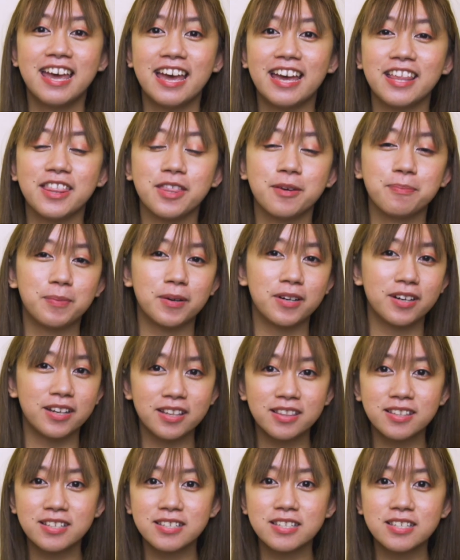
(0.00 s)
and the
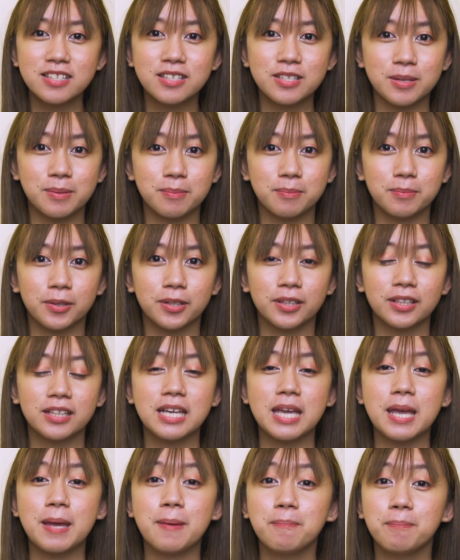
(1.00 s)
parenthesis symbol
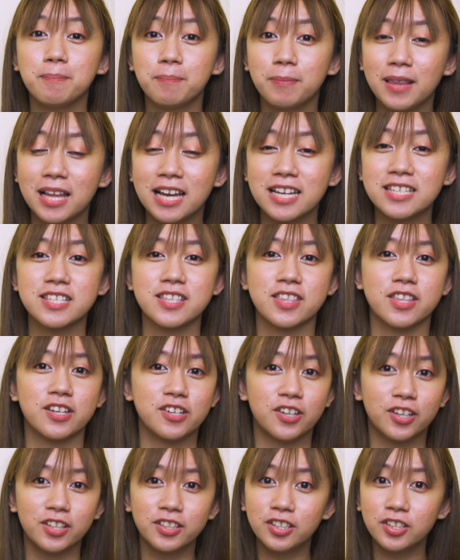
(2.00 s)
implies the
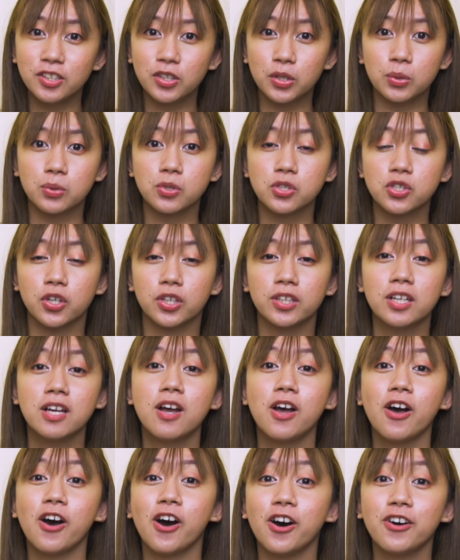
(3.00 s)
non-inclusion
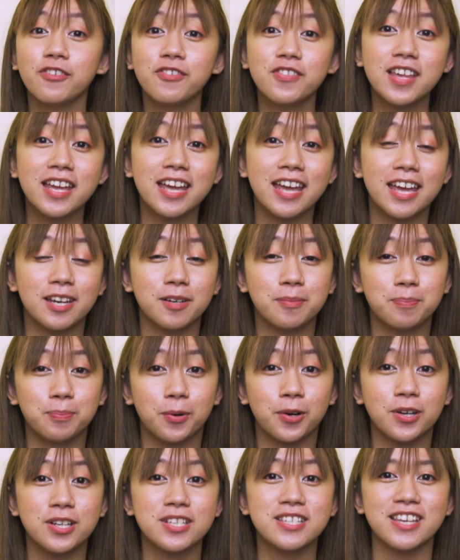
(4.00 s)
of the
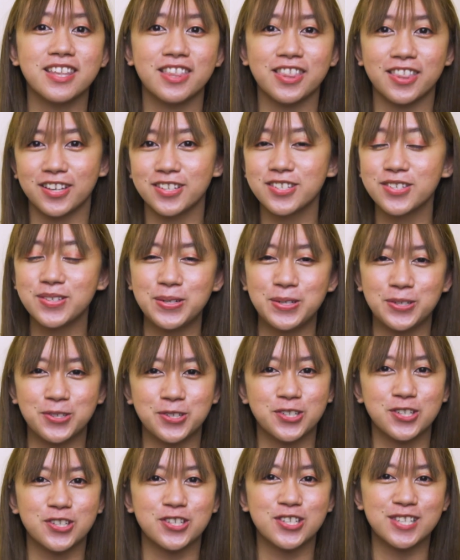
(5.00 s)
endpoints in the
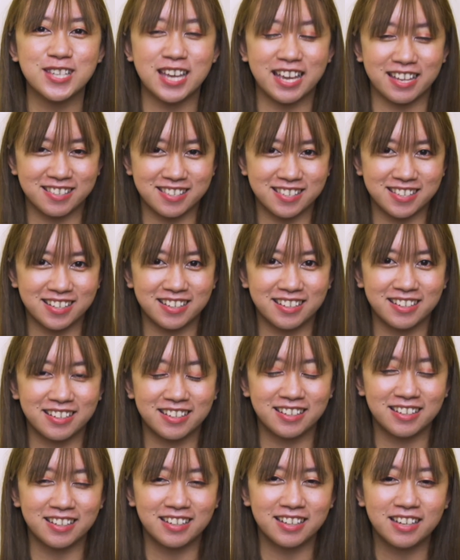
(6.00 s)
solution set.
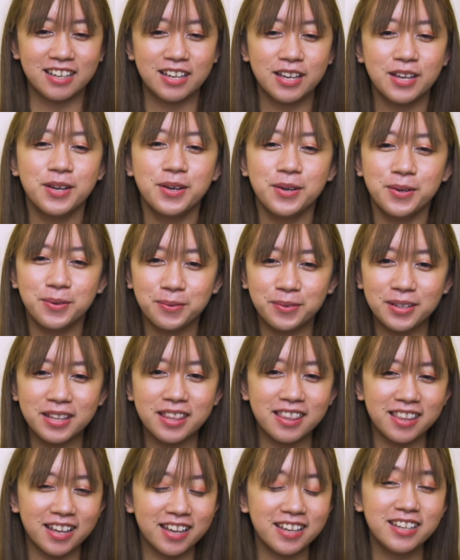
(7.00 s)

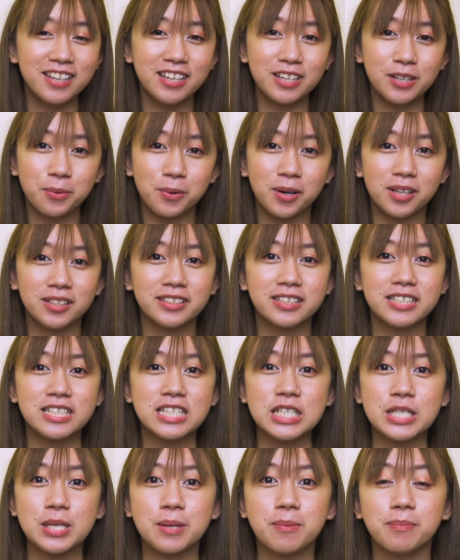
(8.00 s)
When the inequality
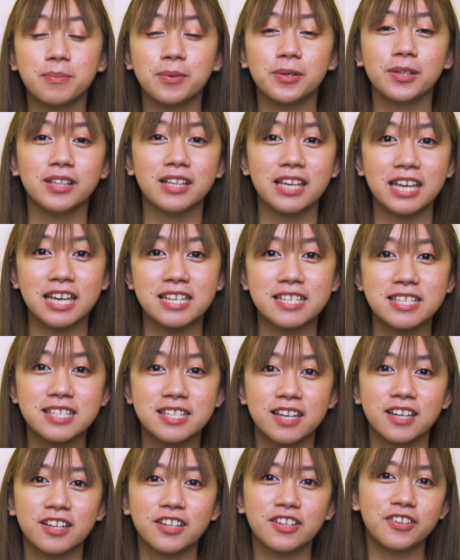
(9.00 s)
symbol
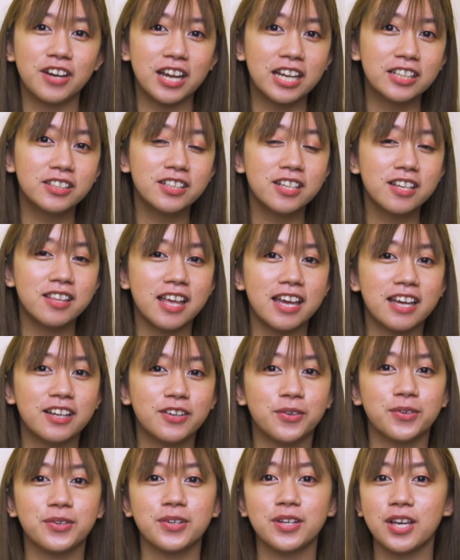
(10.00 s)
is greater
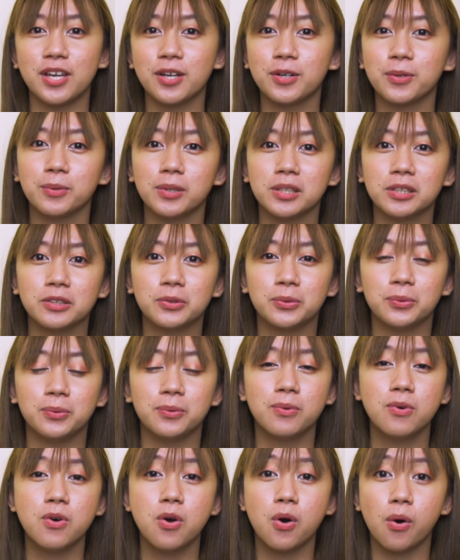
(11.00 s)
than or equal
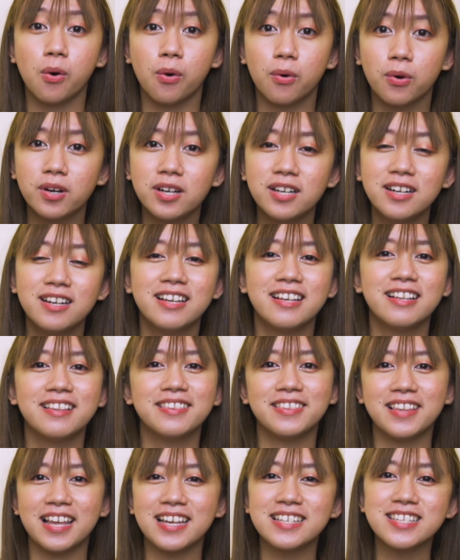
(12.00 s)
to or
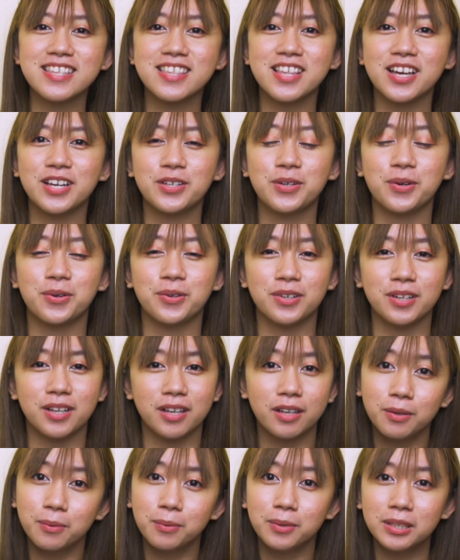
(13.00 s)
less than or
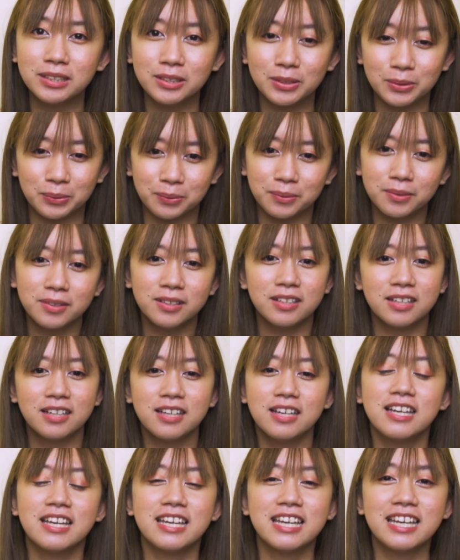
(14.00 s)
equal to,
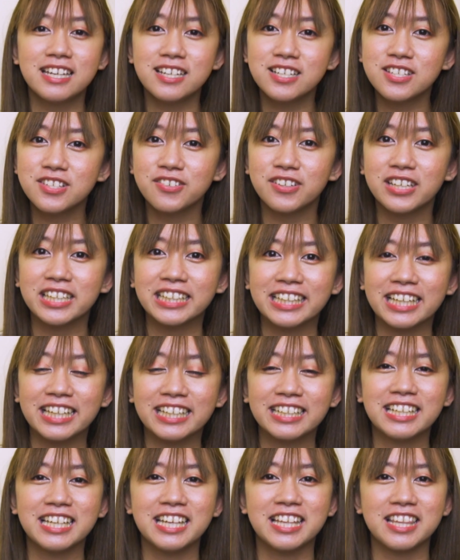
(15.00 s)
it is
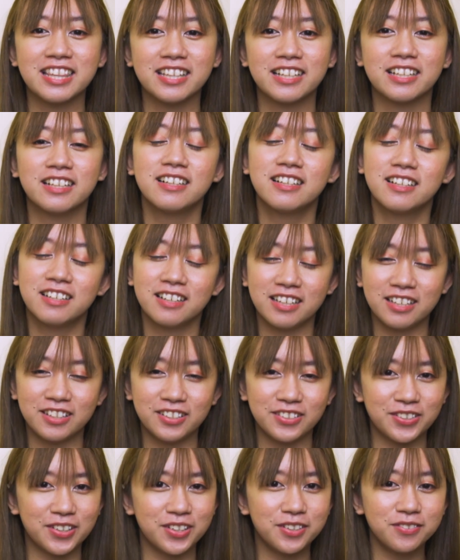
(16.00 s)
written in the
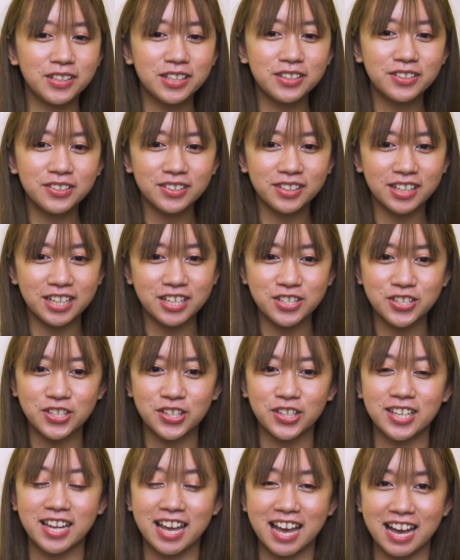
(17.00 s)
interval
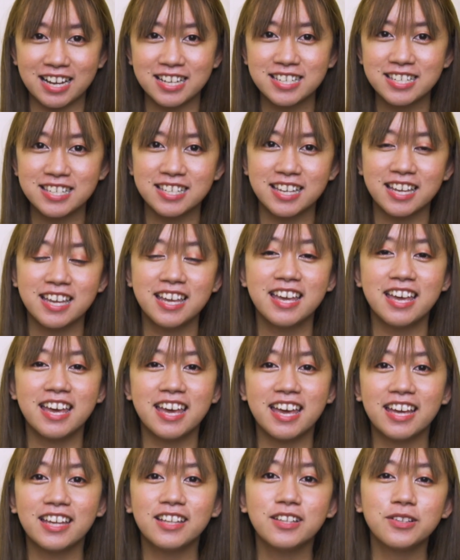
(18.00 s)
notation as
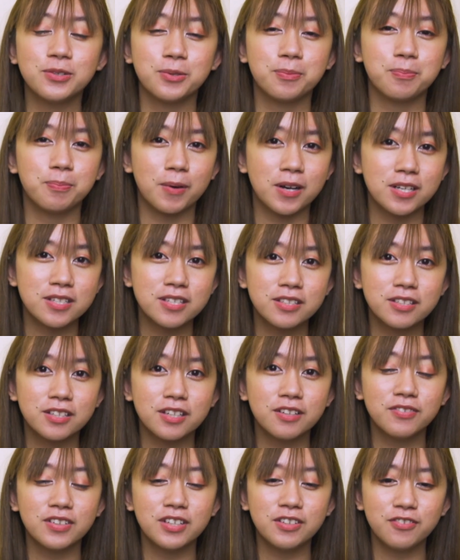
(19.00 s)
n to
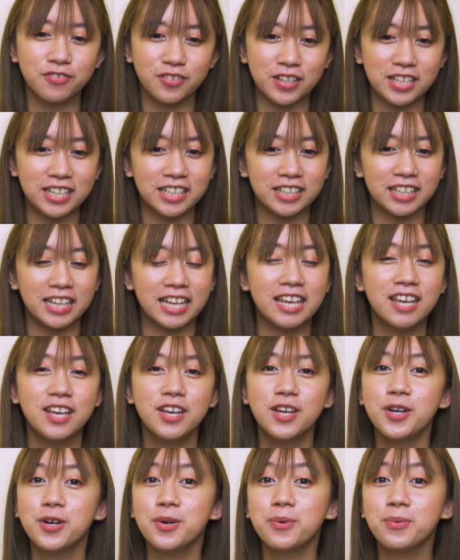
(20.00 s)
positive
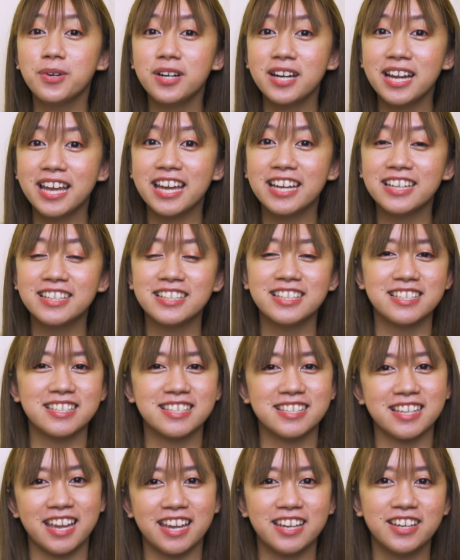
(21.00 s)
infinity, where n
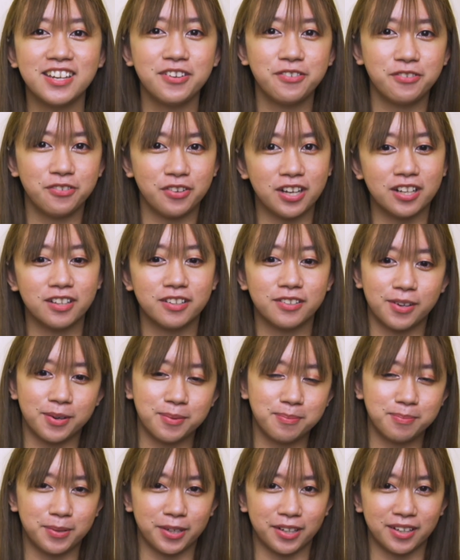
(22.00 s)
is any real
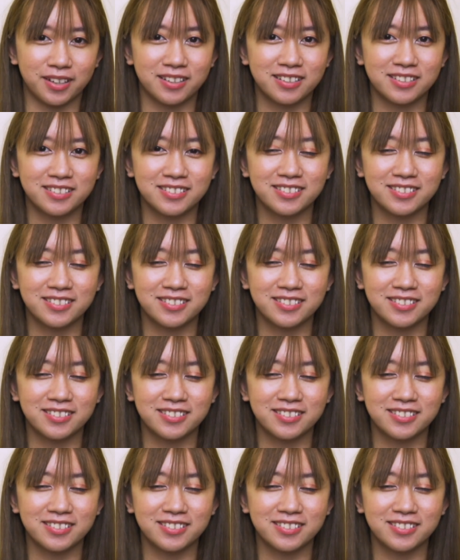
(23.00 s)
number.